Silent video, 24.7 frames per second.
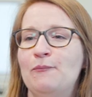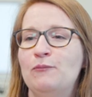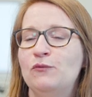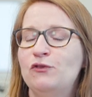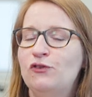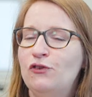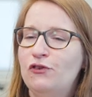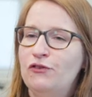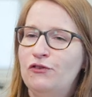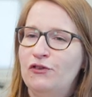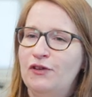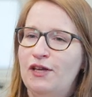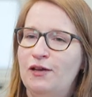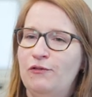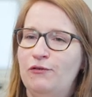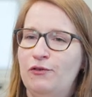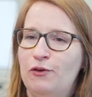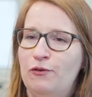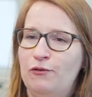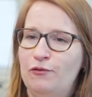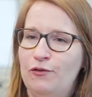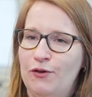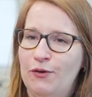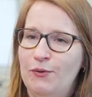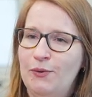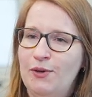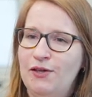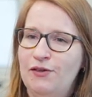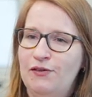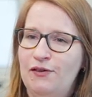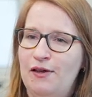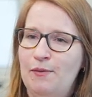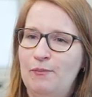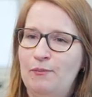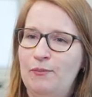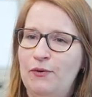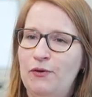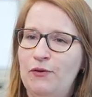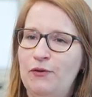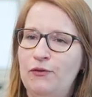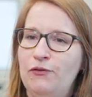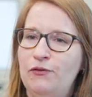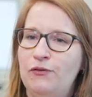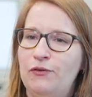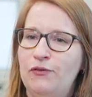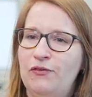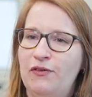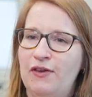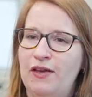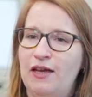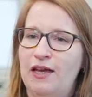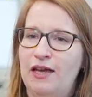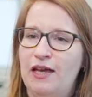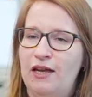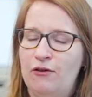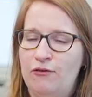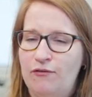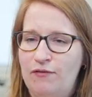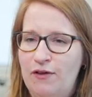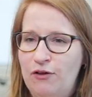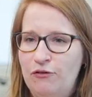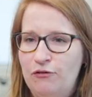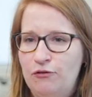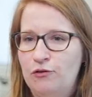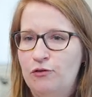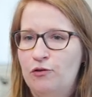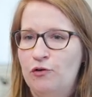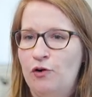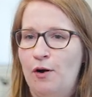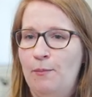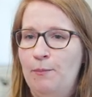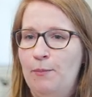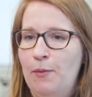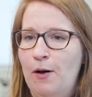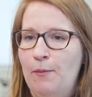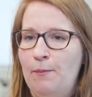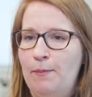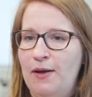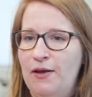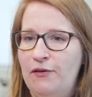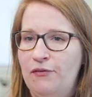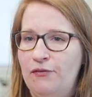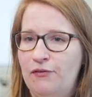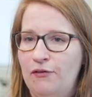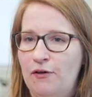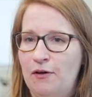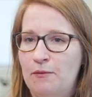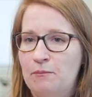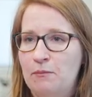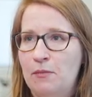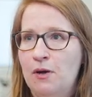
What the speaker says: Just to give you a few examples, you see innovation crop up as